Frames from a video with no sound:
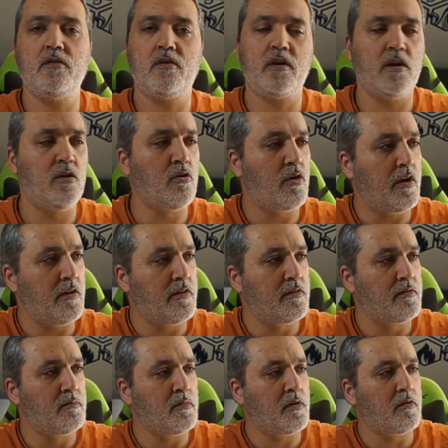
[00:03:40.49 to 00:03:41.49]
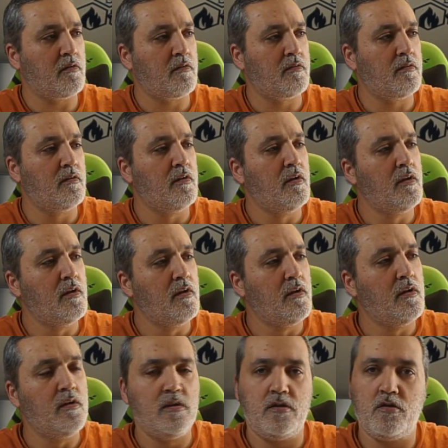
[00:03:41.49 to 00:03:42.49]
you can lock it because
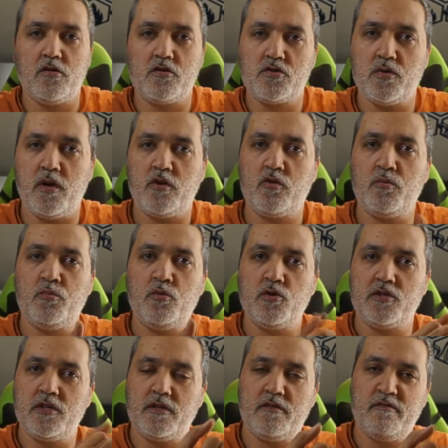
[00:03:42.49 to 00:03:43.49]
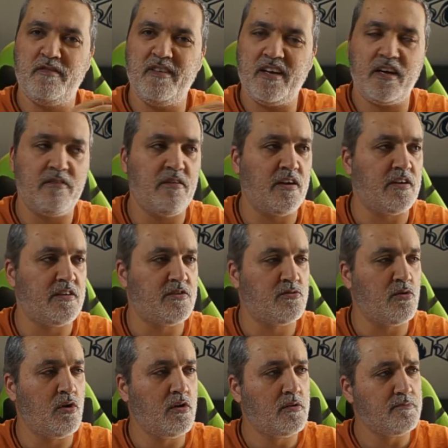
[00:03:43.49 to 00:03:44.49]
don't try to push it very very
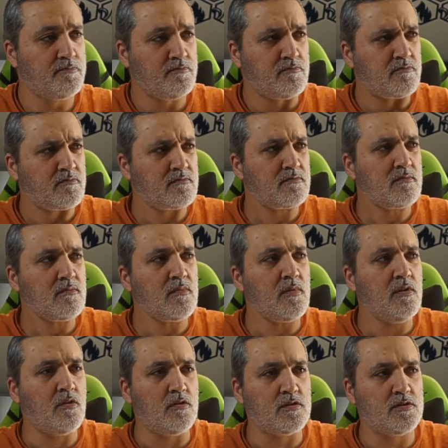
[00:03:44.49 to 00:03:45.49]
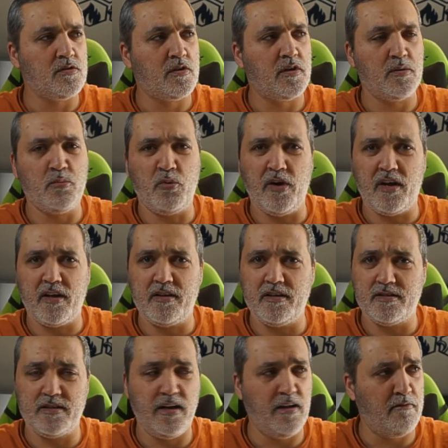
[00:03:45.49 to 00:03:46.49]
strong because you can
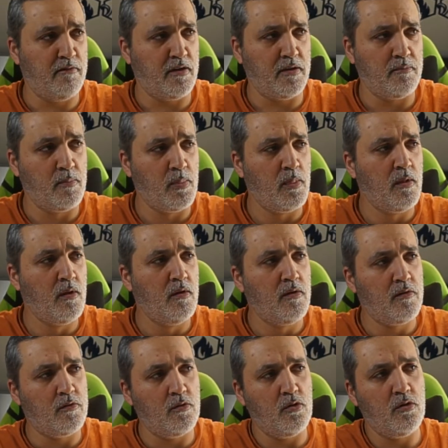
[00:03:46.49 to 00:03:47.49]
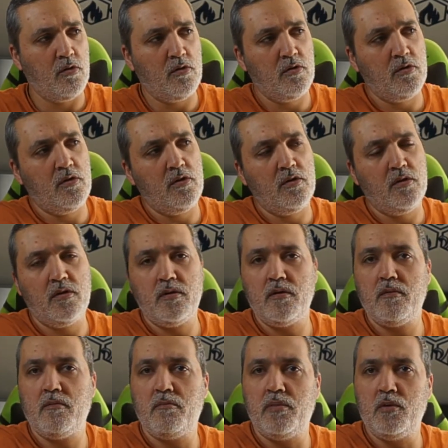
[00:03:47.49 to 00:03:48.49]
break this lever so
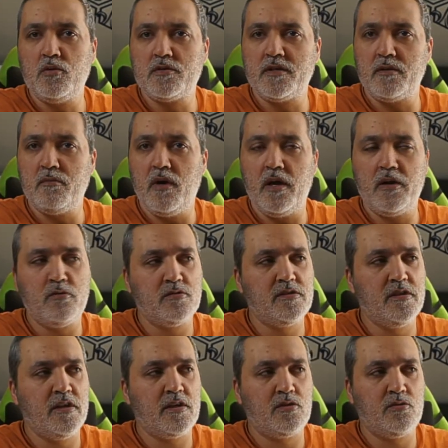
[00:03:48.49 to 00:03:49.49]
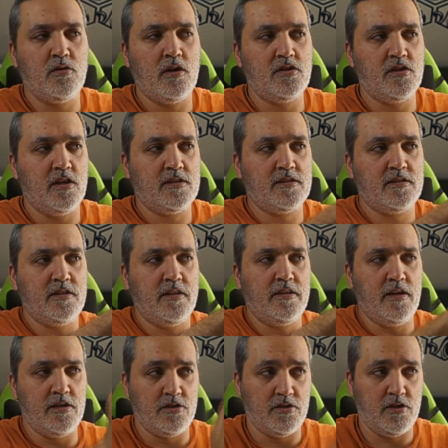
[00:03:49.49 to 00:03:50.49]
plus and minus here to adjust
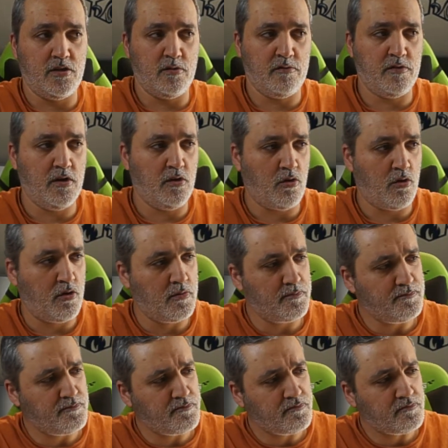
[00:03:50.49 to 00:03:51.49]
the tension of the lock.